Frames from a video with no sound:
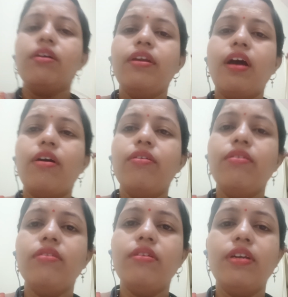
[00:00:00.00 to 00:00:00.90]
Now,
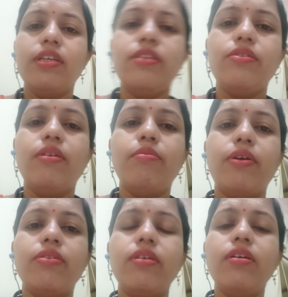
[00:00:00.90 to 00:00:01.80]
let's know
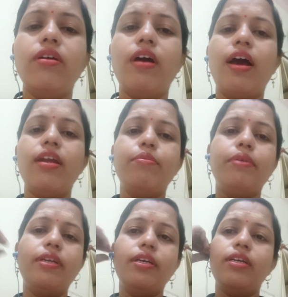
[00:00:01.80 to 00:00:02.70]
about the
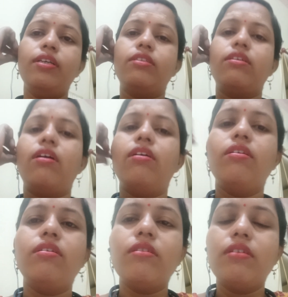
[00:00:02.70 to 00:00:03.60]
RAPD
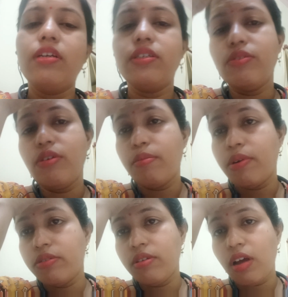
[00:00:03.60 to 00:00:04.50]
let's know
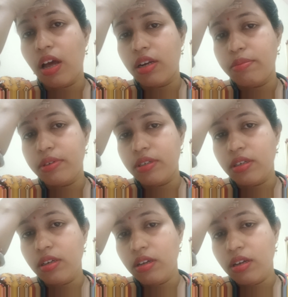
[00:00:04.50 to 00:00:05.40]
about the
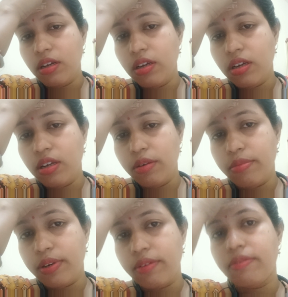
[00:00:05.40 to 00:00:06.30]
RAPD in
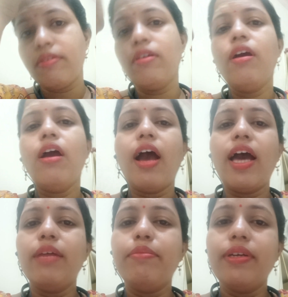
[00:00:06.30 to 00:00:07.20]
brief.
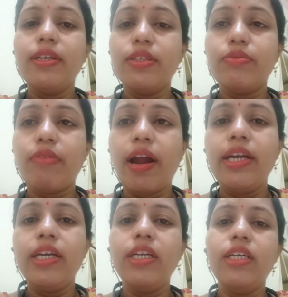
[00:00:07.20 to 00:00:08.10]
RAPD is
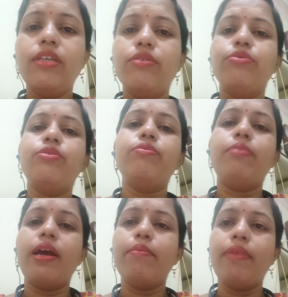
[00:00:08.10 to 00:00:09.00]
widely used
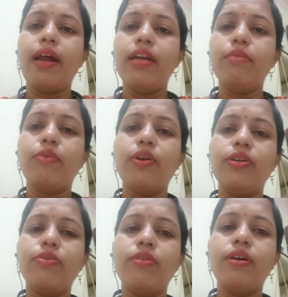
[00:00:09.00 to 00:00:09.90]
by plant
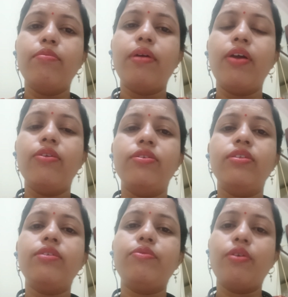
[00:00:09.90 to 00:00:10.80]
molecular
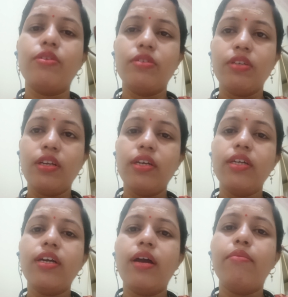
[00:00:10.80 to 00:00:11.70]
biologists for the
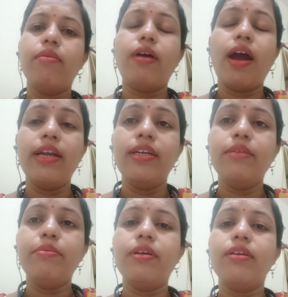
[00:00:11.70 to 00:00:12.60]
genetic
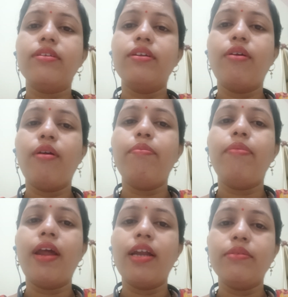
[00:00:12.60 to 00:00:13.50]
identification of
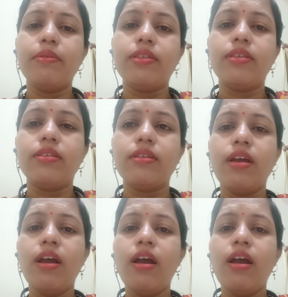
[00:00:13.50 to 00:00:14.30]
plant species.